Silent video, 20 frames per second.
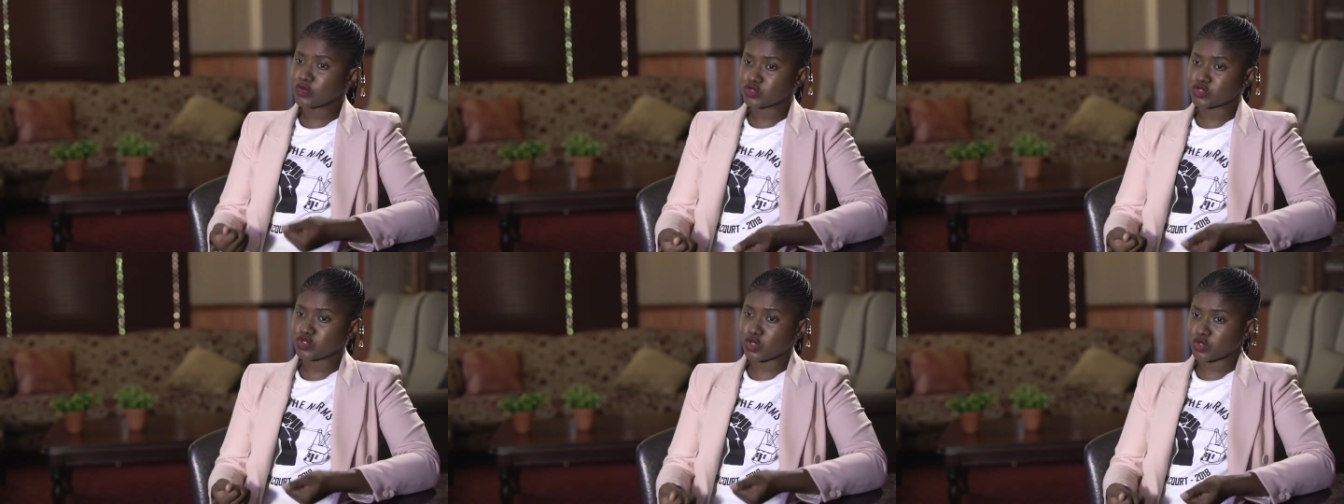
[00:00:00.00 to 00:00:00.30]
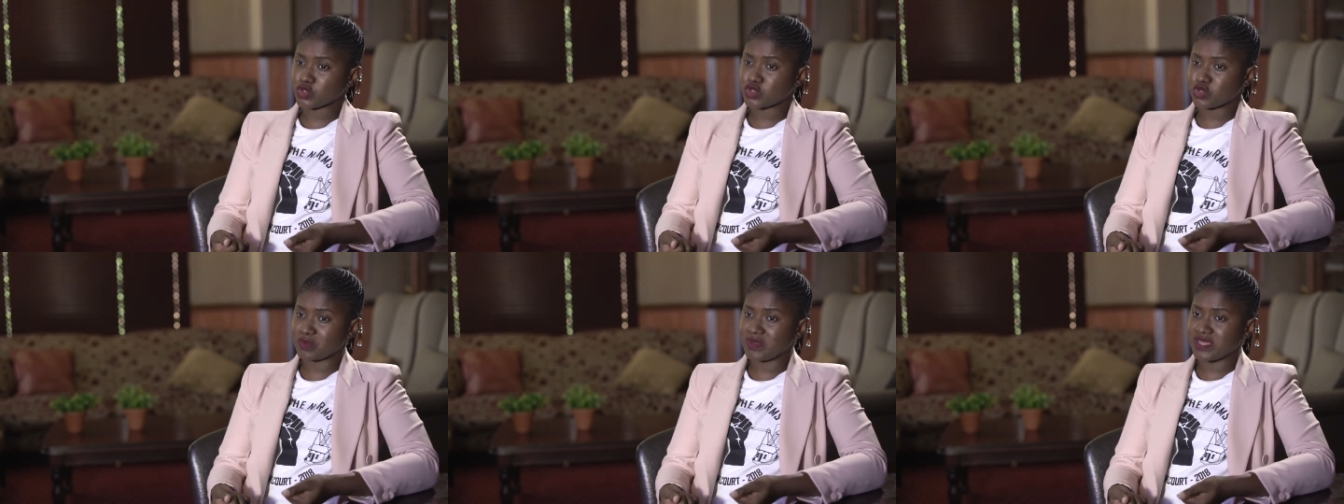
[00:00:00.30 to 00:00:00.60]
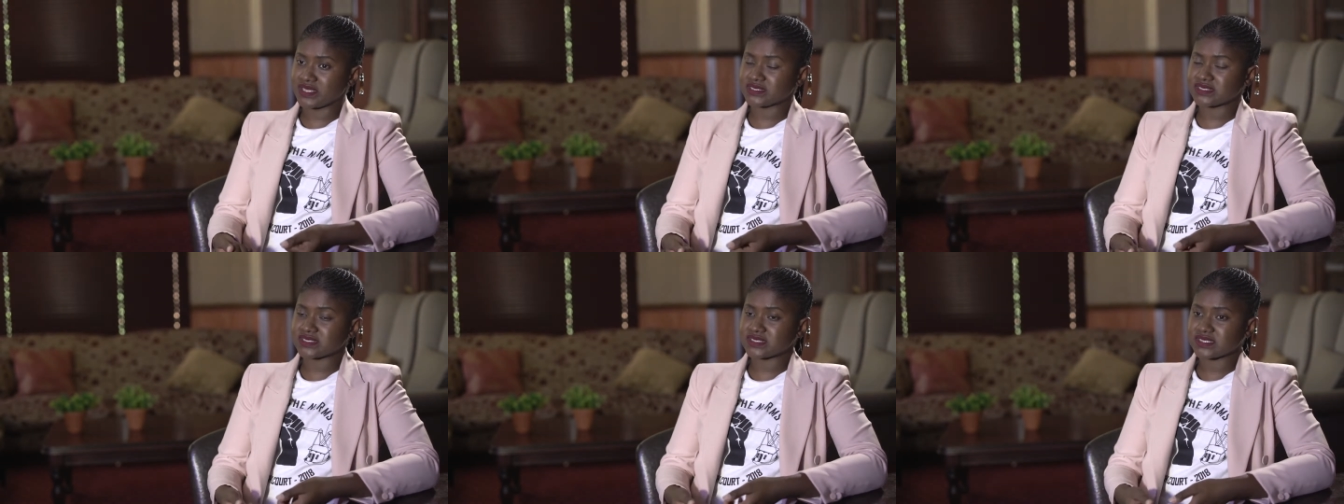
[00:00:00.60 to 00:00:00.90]

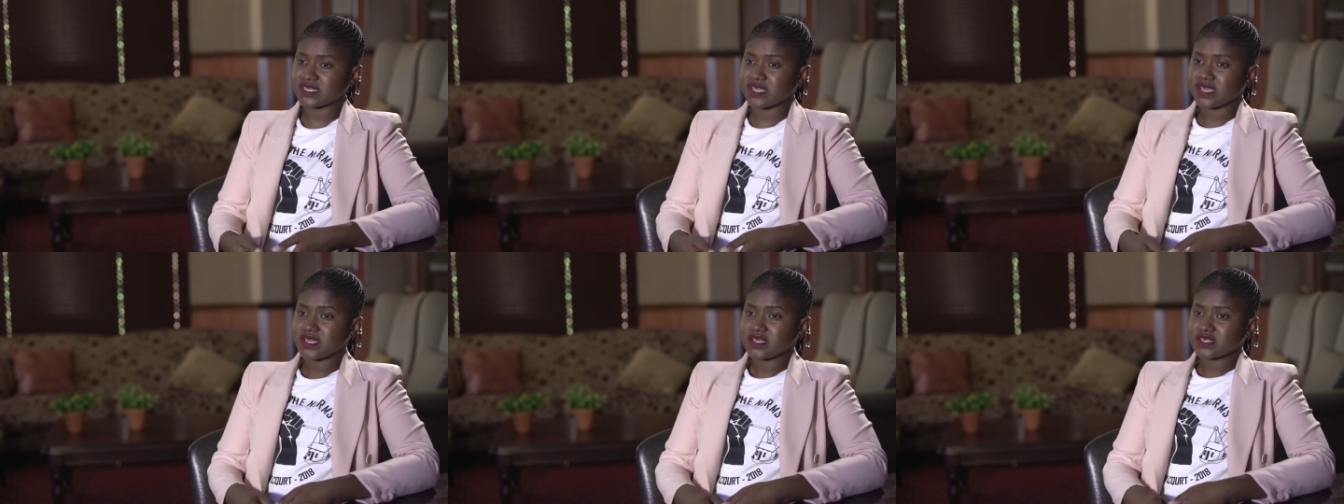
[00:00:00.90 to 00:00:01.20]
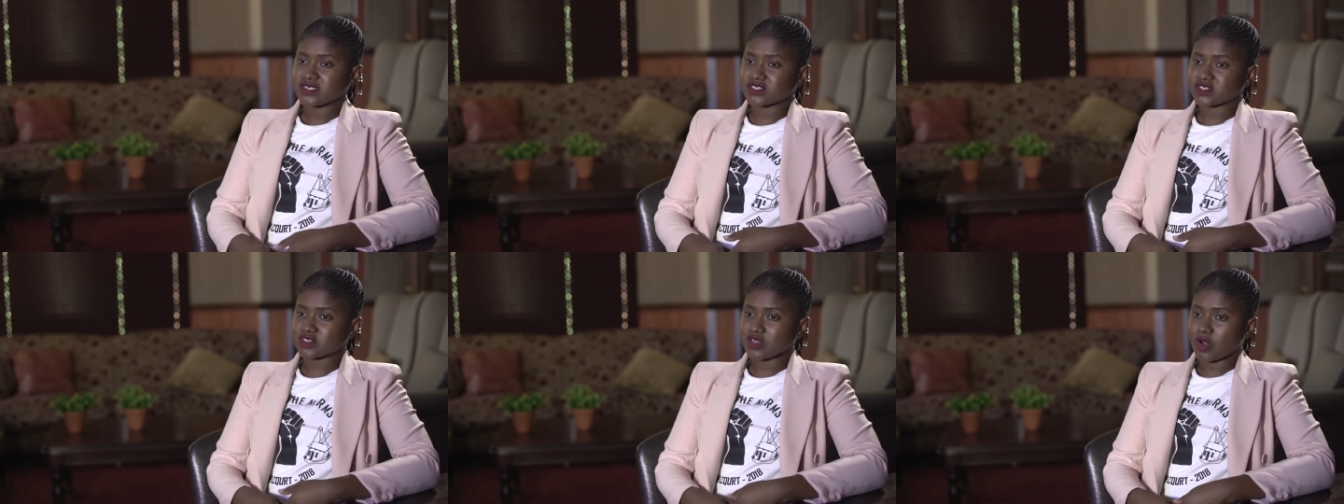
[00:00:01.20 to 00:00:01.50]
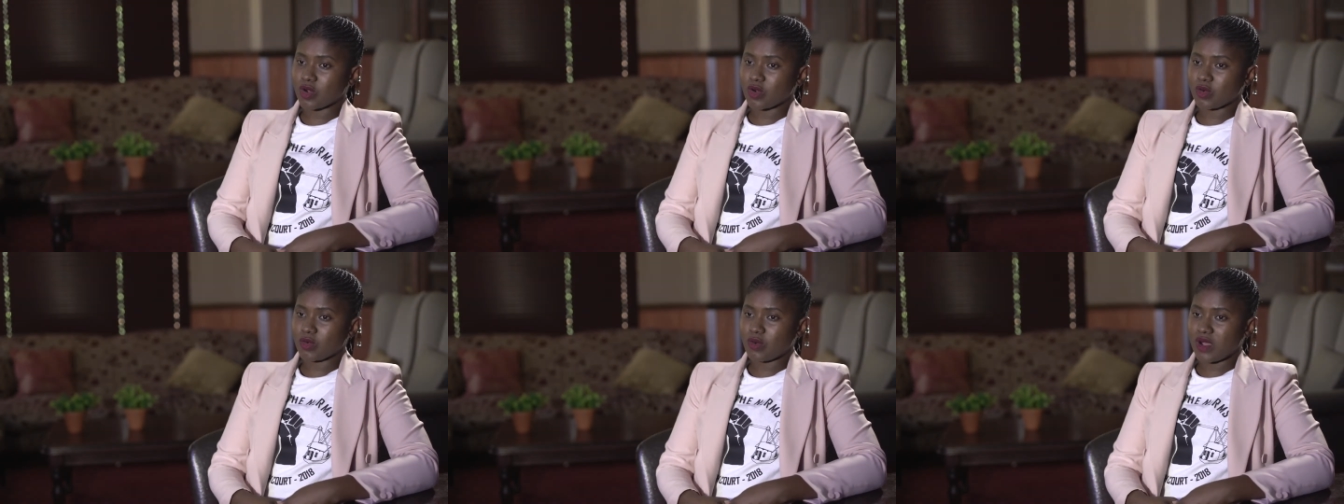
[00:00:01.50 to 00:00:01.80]
document.
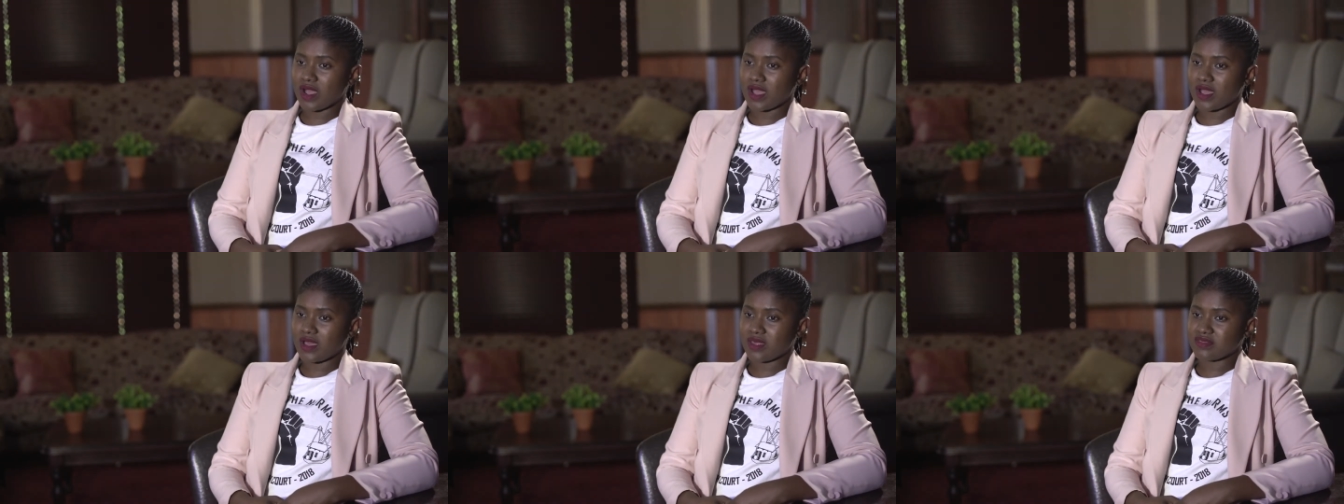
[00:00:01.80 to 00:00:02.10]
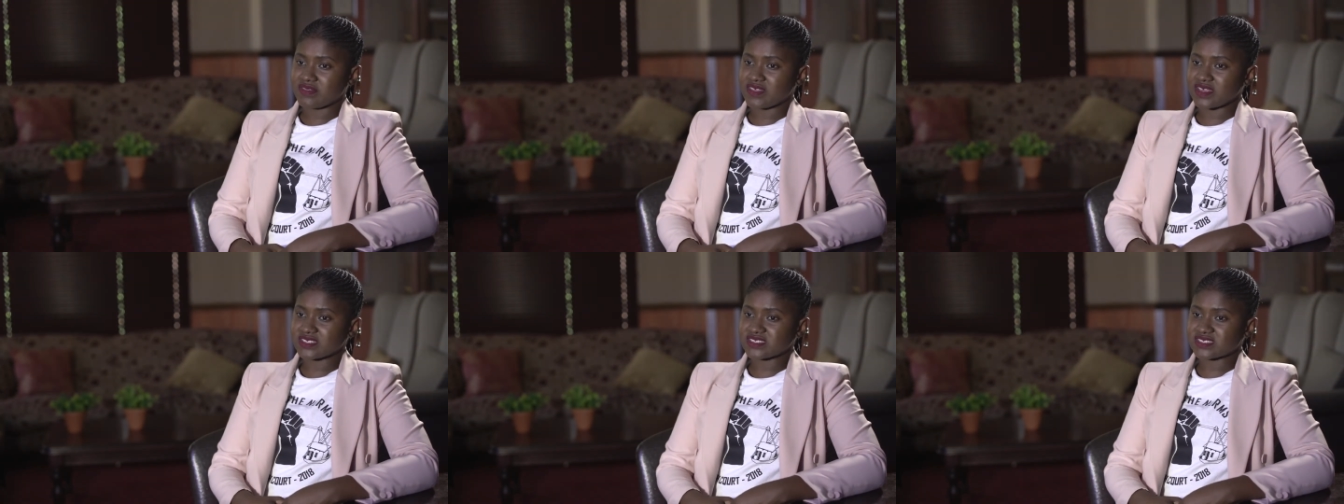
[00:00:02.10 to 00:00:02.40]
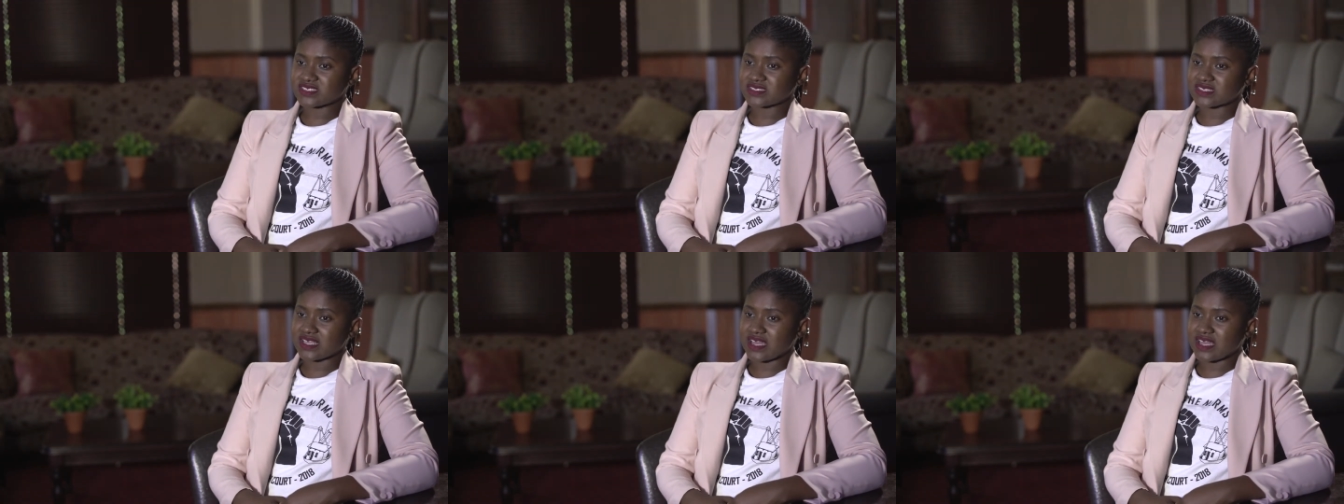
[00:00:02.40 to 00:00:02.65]
So this